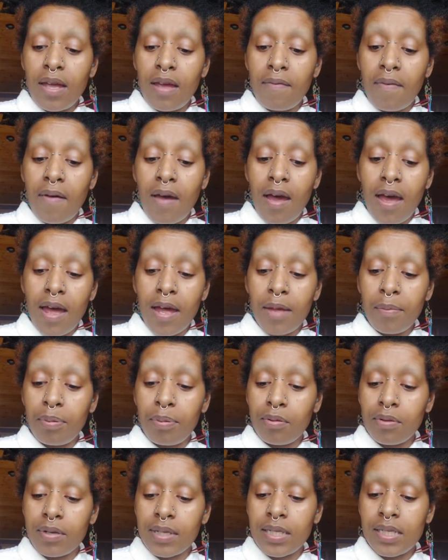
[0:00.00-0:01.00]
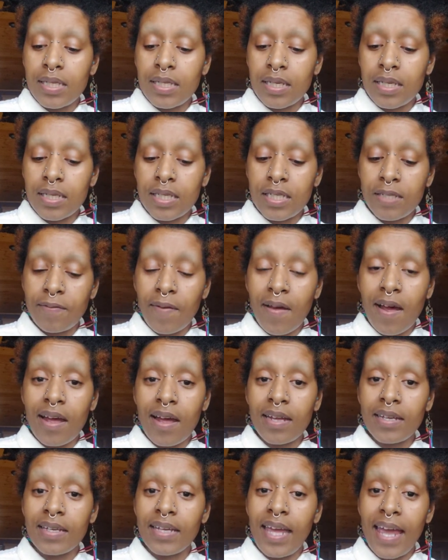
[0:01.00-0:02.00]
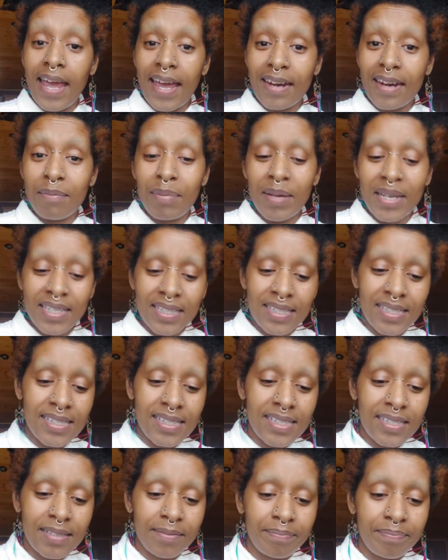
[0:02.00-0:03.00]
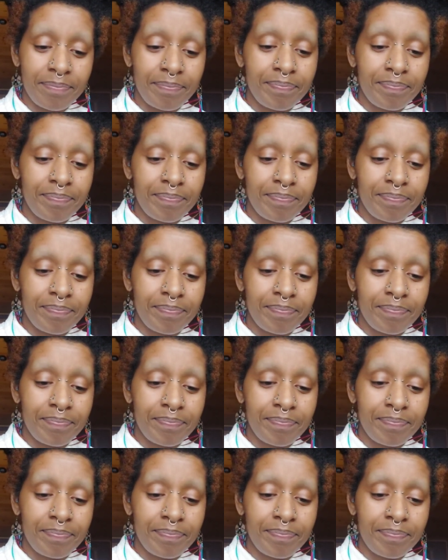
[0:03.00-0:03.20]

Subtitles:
we have High Priestess Fine Cannabis,